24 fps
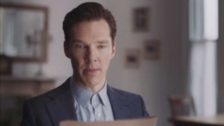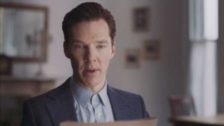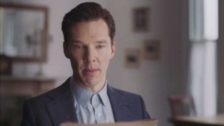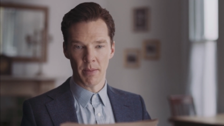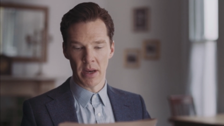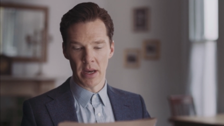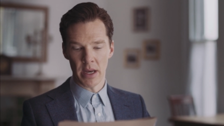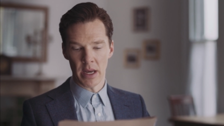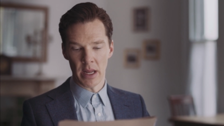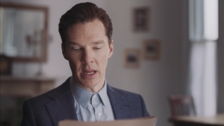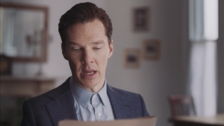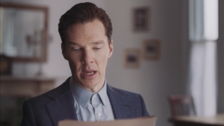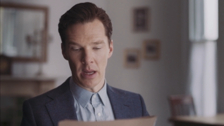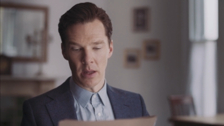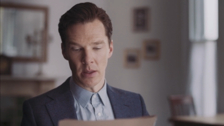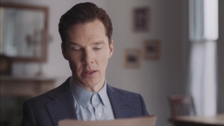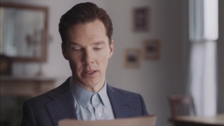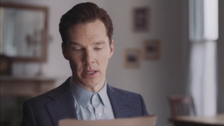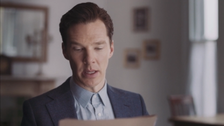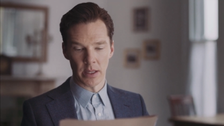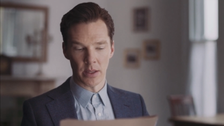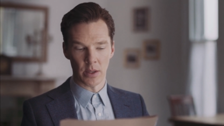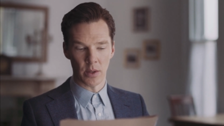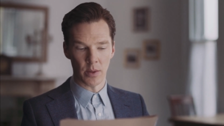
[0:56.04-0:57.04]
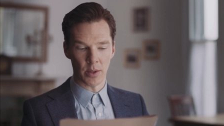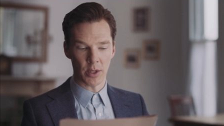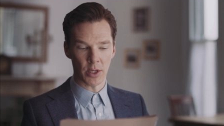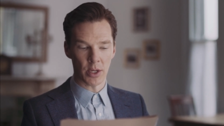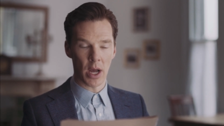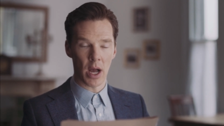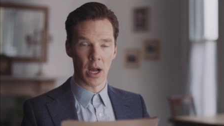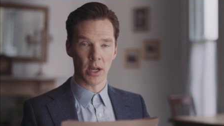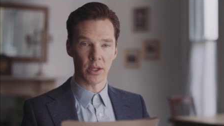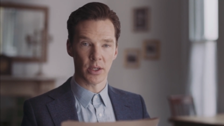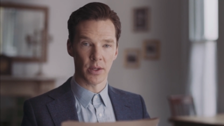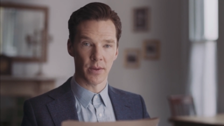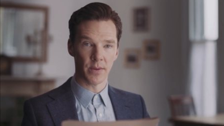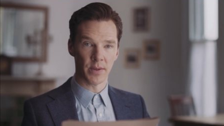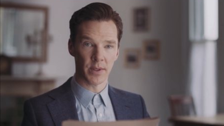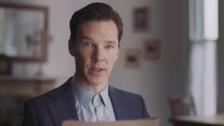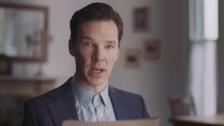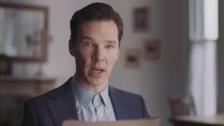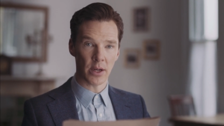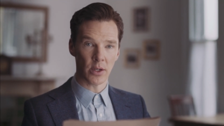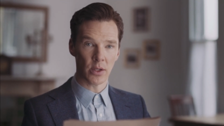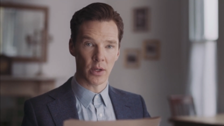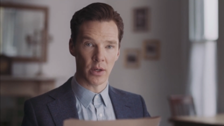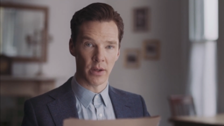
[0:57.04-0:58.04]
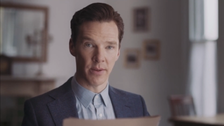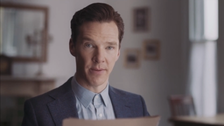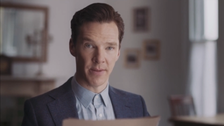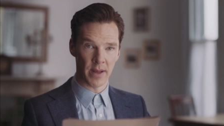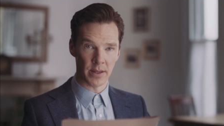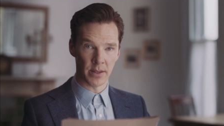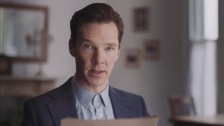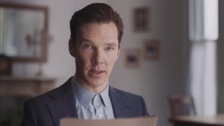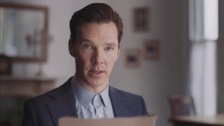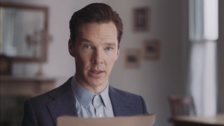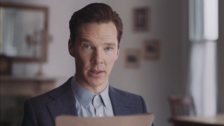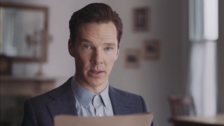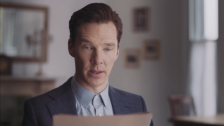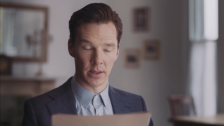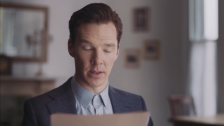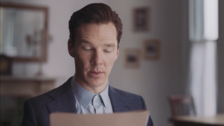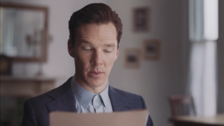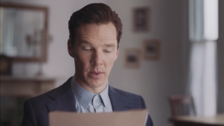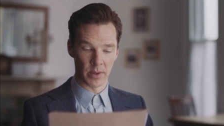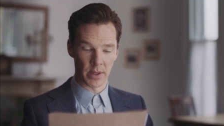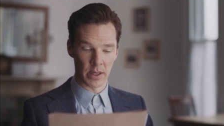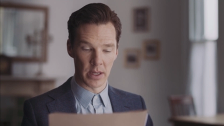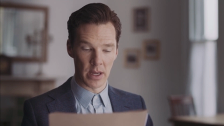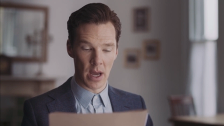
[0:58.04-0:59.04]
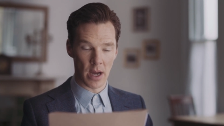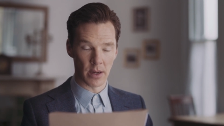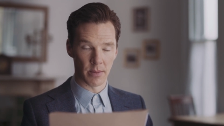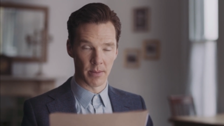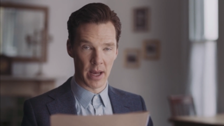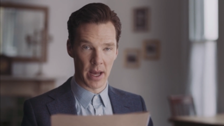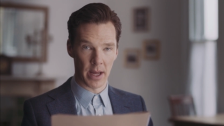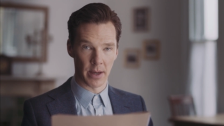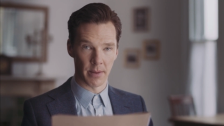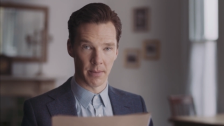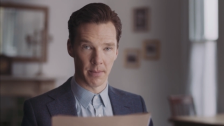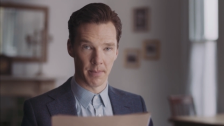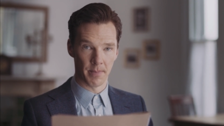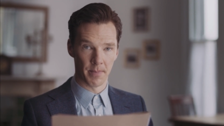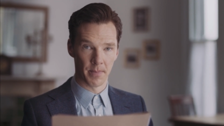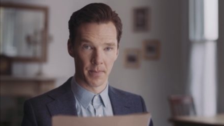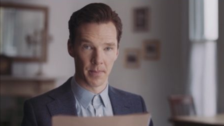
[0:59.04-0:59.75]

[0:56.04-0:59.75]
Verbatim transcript: be pleading guilty to a charge of sexual offences with a young man.